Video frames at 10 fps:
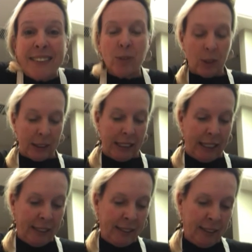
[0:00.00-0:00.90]
we'll
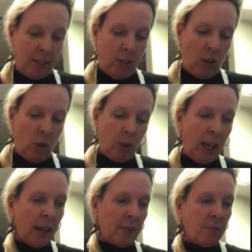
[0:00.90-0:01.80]
see.
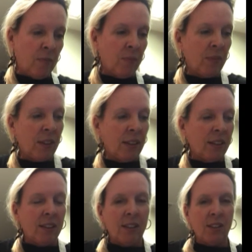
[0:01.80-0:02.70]
Okay.
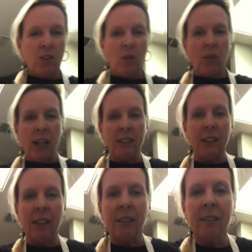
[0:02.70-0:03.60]
So that's
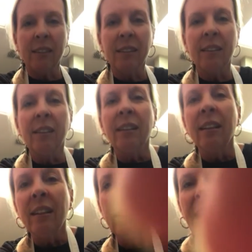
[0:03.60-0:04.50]
it.
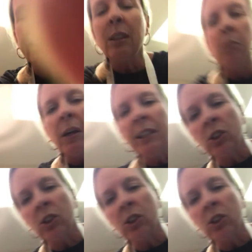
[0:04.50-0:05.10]
That's my